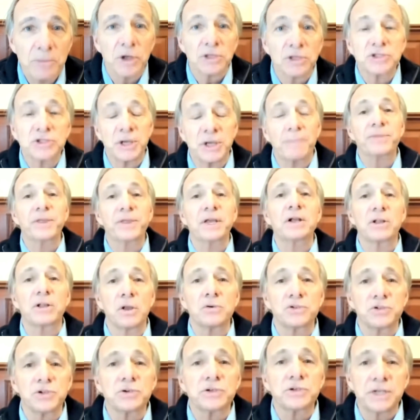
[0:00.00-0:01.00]
something
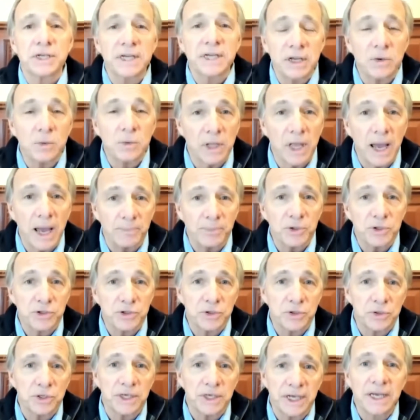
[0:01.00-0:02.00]
closer to equal
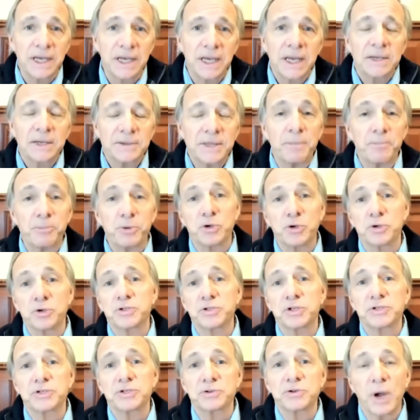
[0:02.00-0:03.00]
opportunity that
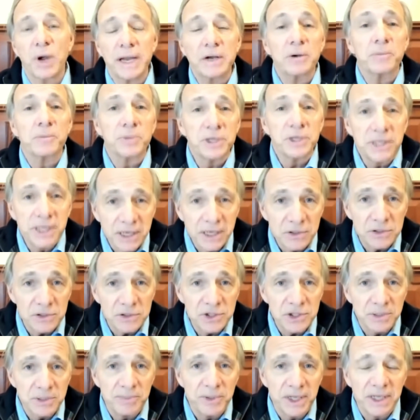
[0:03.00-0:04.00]
produces greater political
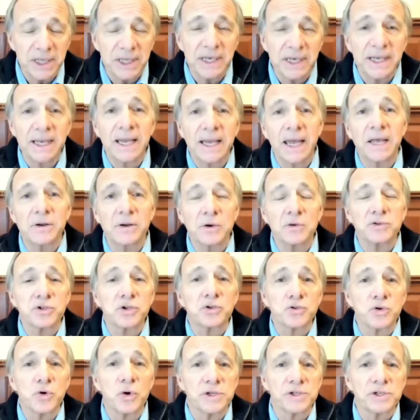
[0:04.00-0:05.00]
stability and also
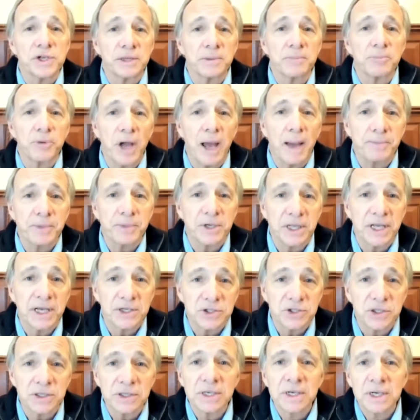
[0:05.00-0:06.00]
draws on the
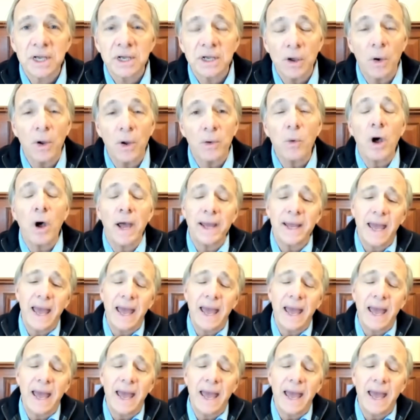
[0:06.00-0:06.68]
population going wide.